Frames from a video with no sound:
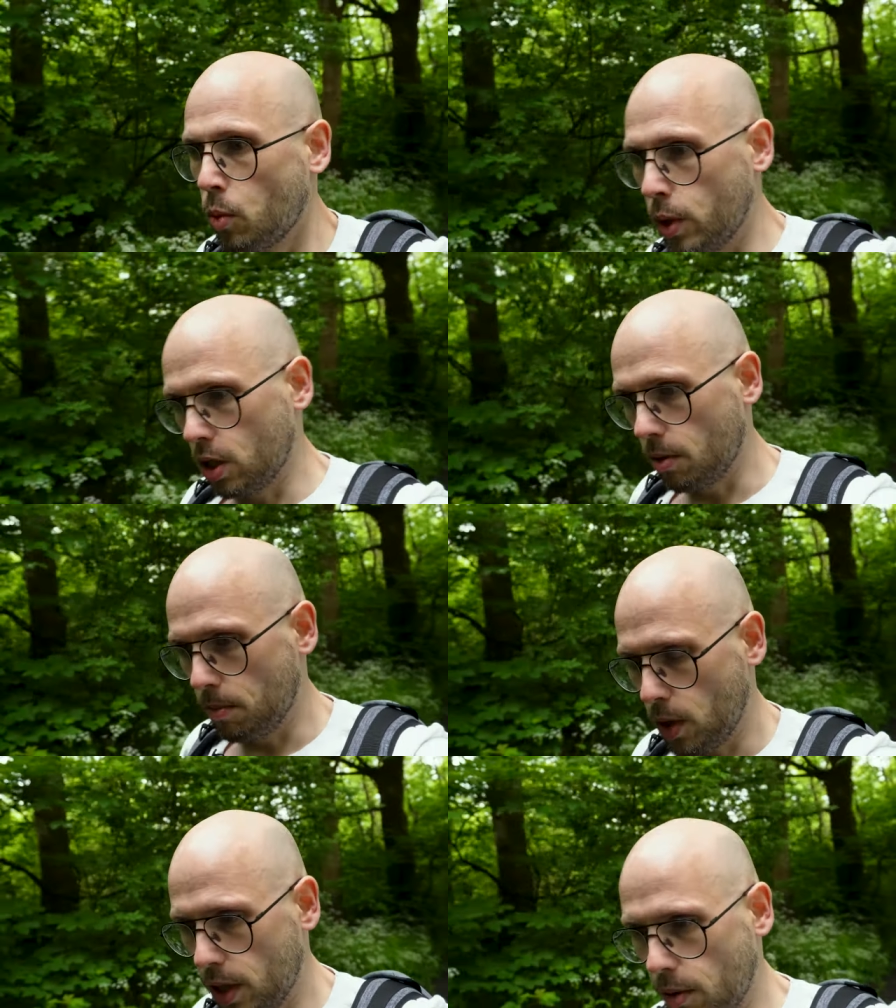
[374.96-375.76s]
When you
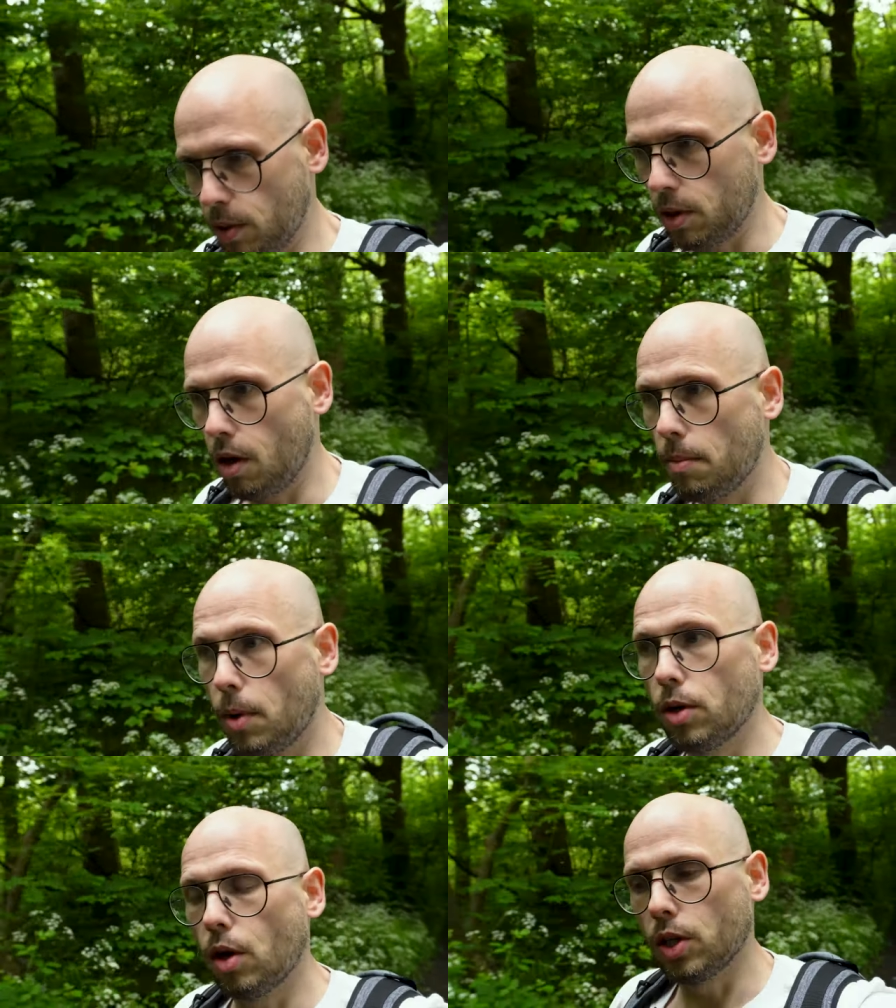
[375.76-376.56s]
combine that with like
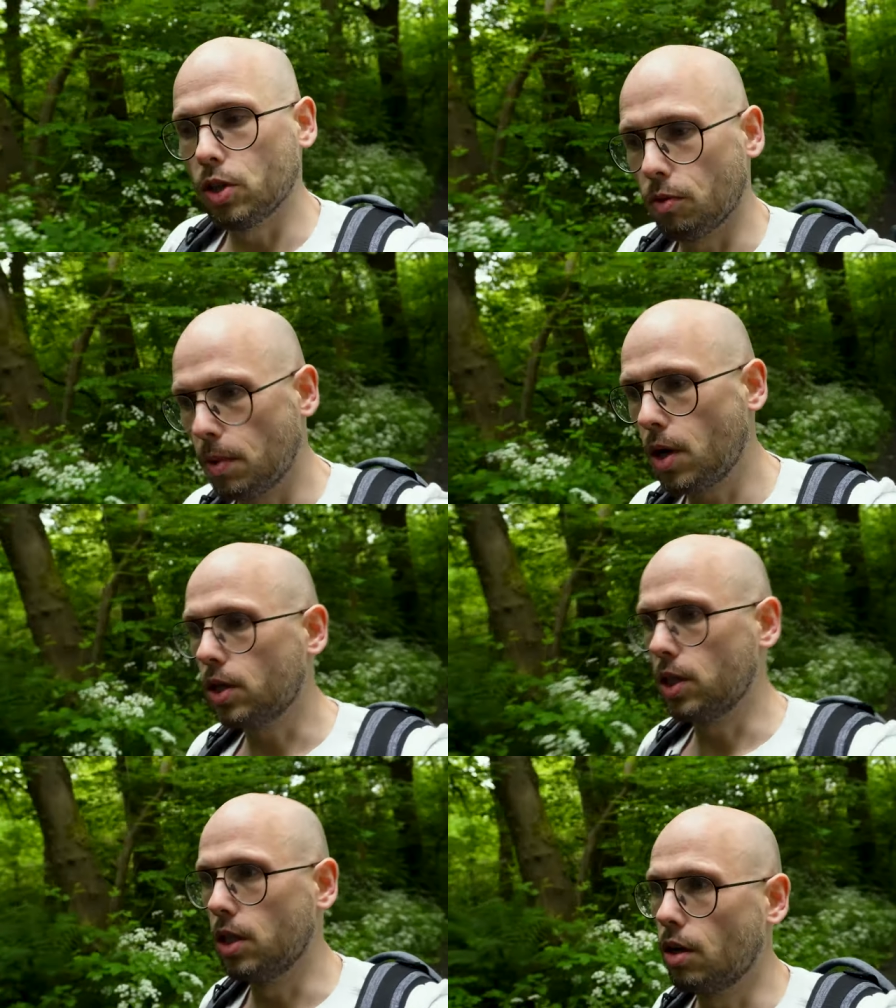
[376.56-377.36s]
my knowledge of
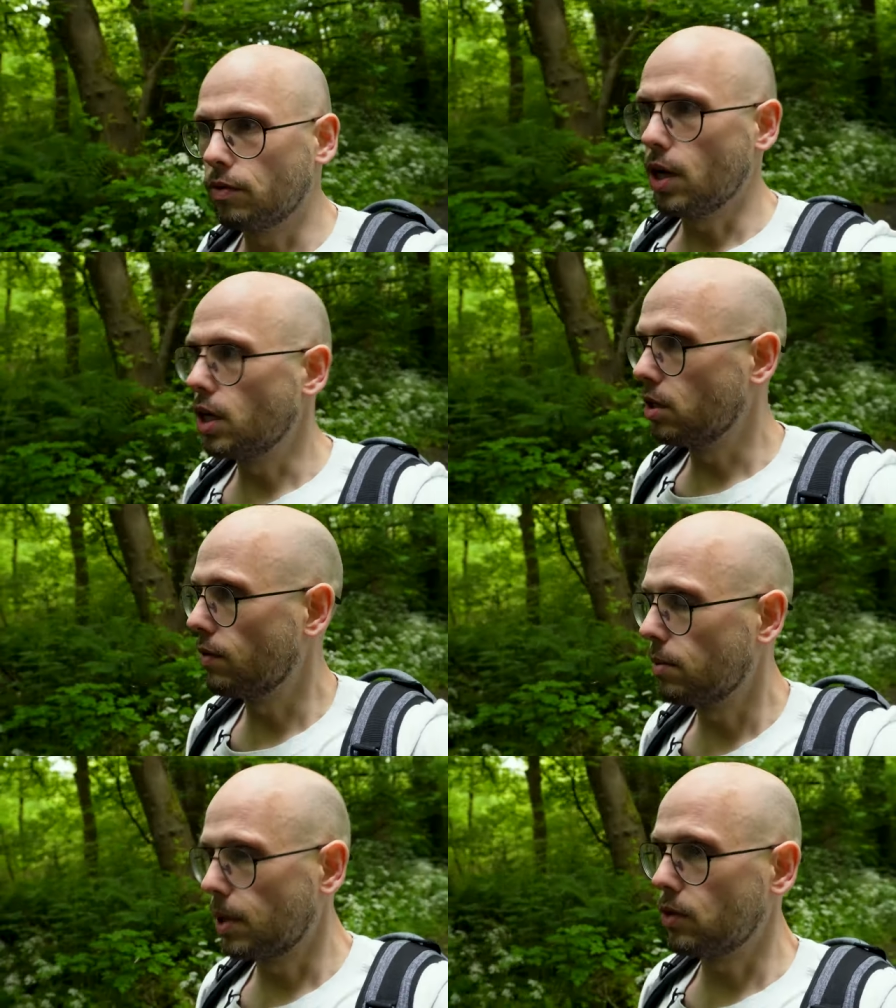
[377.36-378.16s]
marketing that I've gained
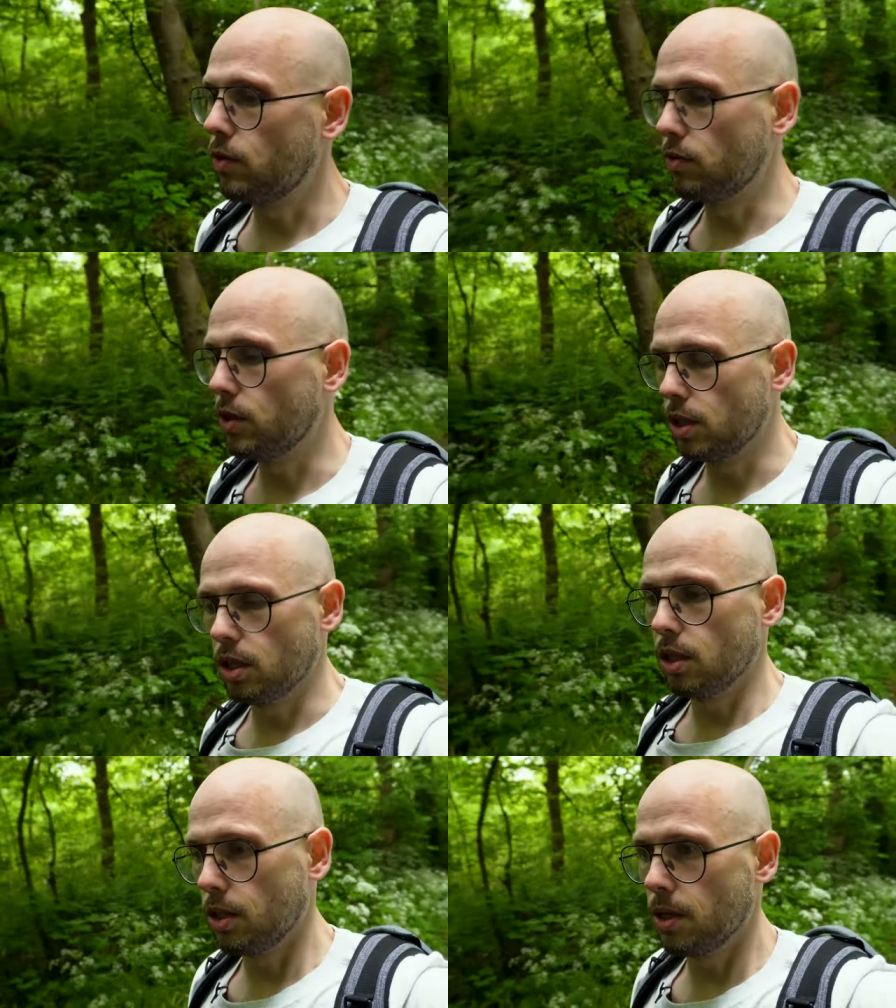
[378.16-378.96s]
over the past 15
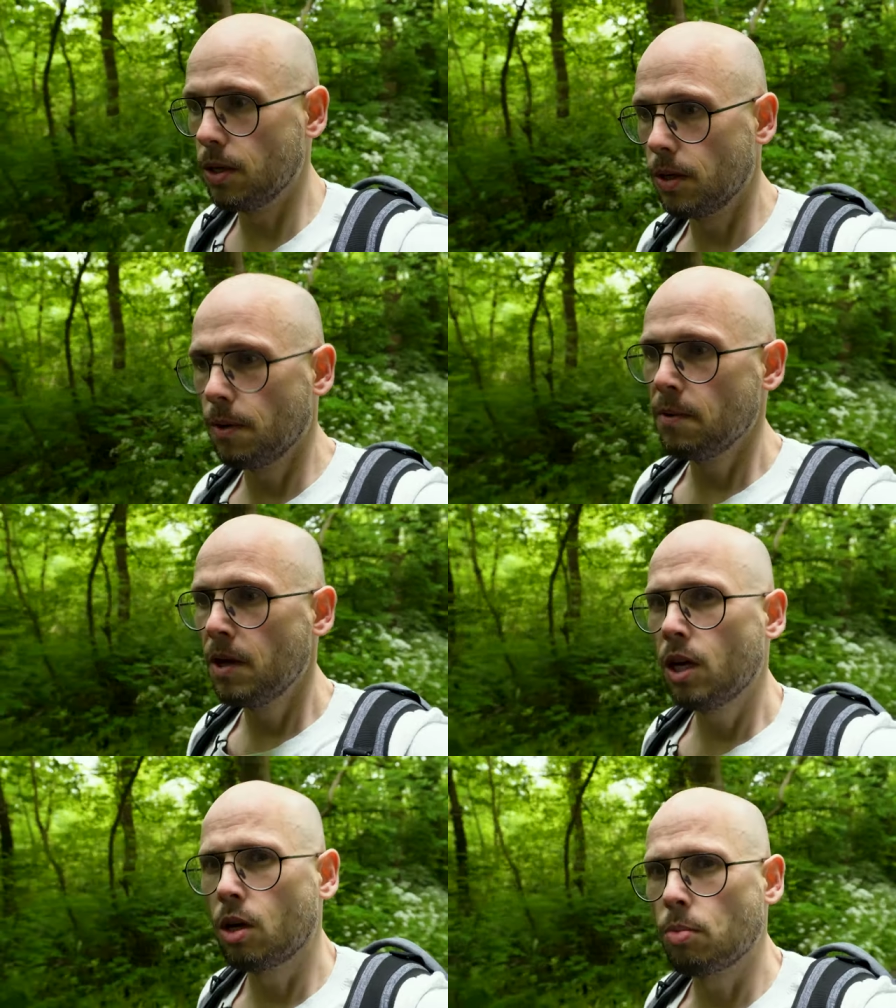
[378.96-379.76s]
years,
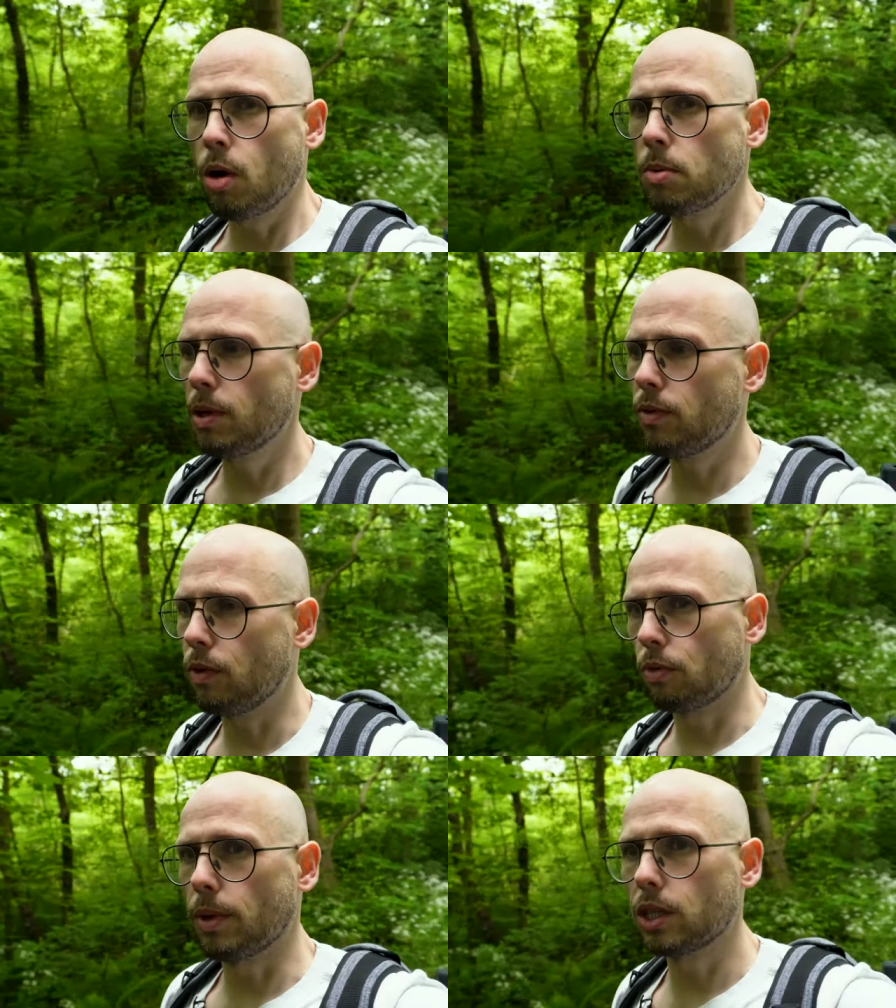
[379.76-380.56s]
could probably
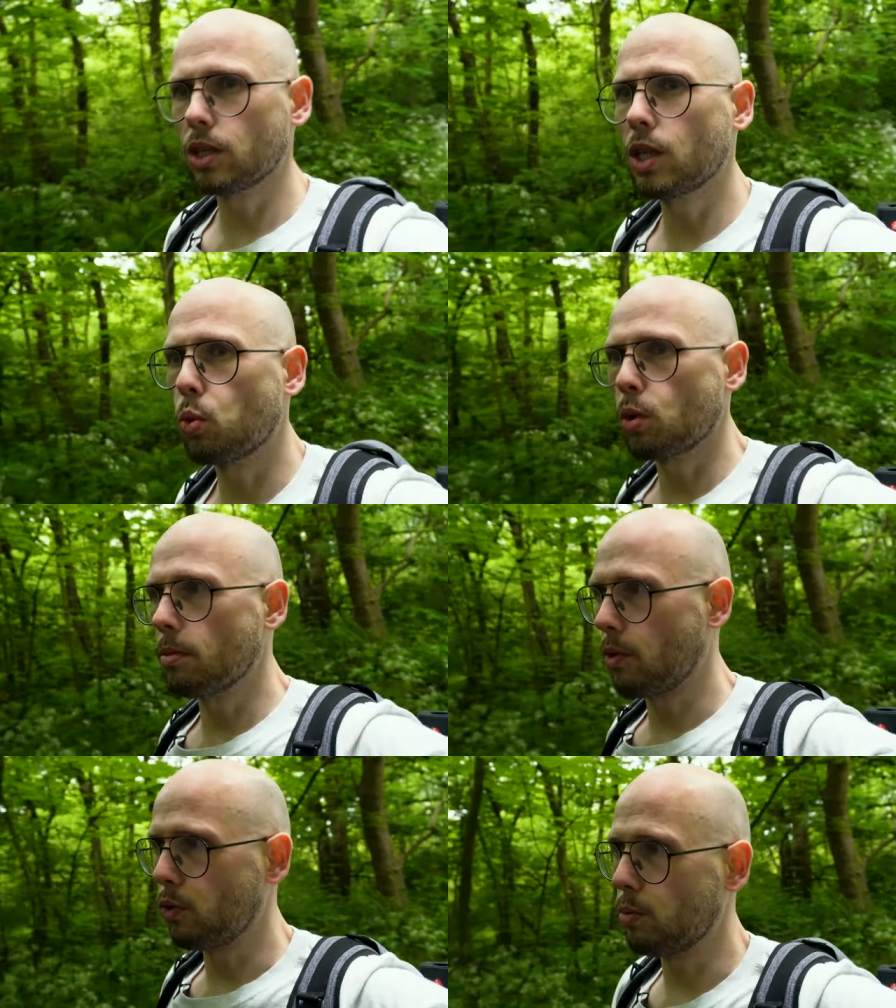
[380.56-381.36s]
benefit from that. So that's one of
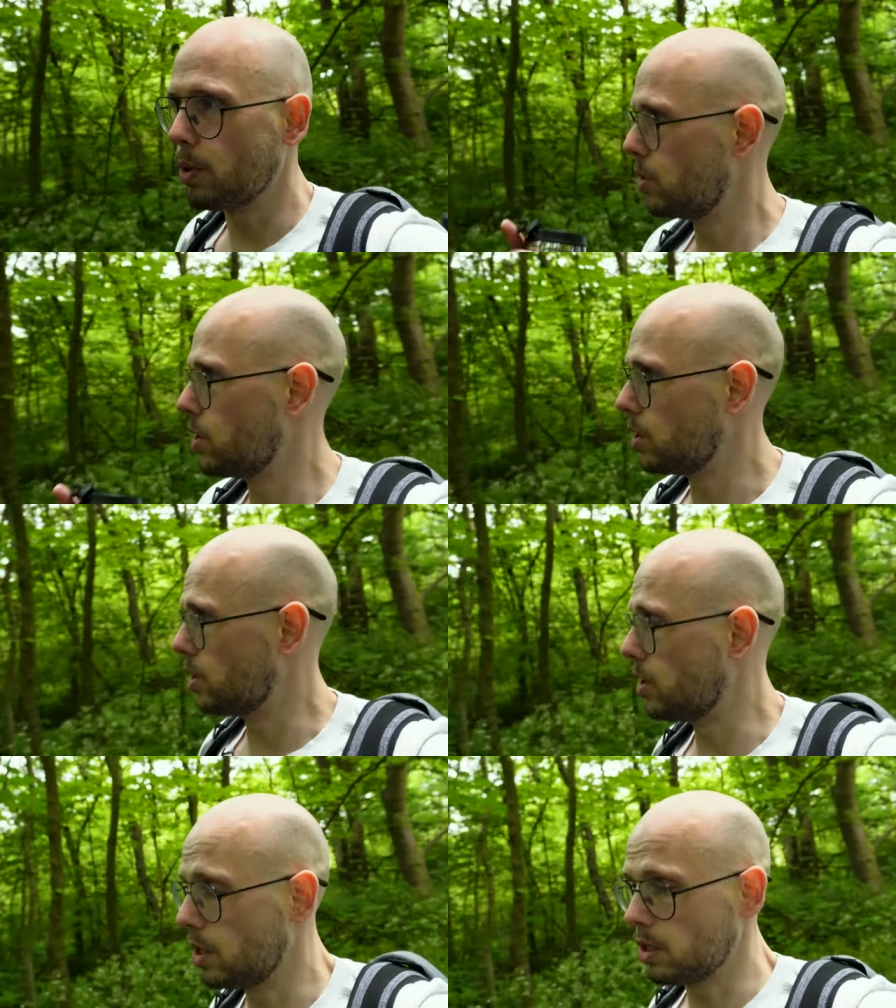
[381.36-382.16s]
my thought
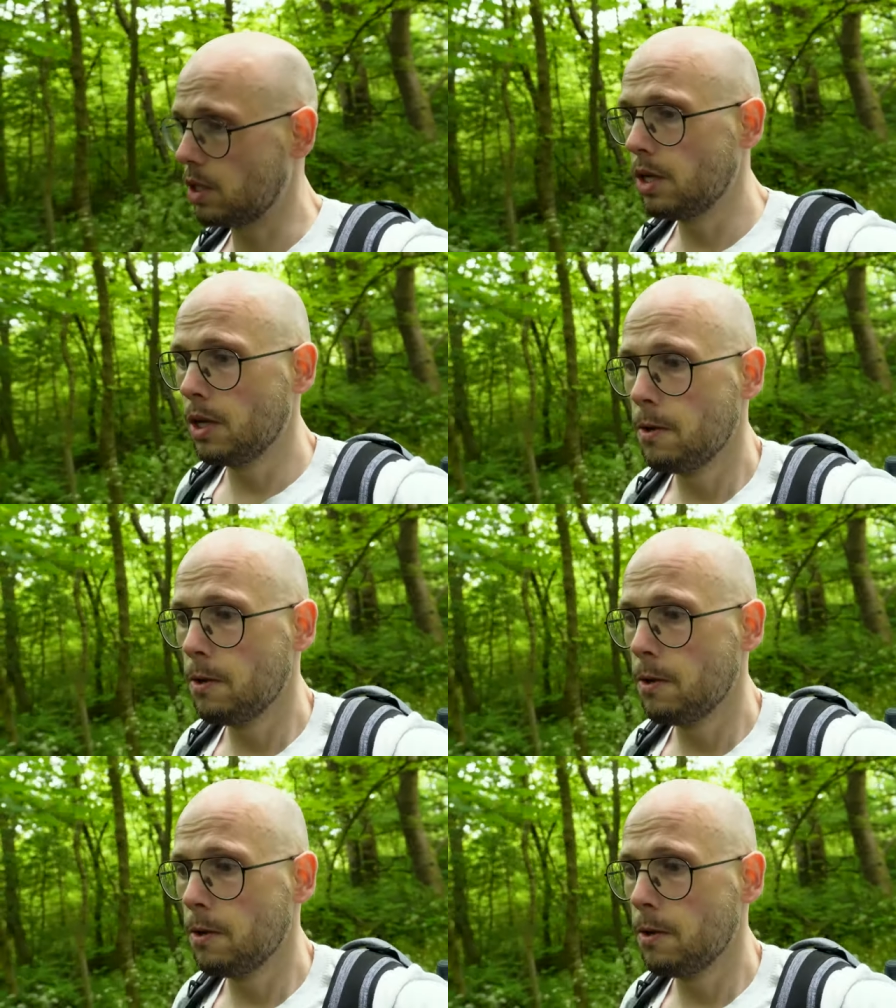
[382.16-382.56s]
processes is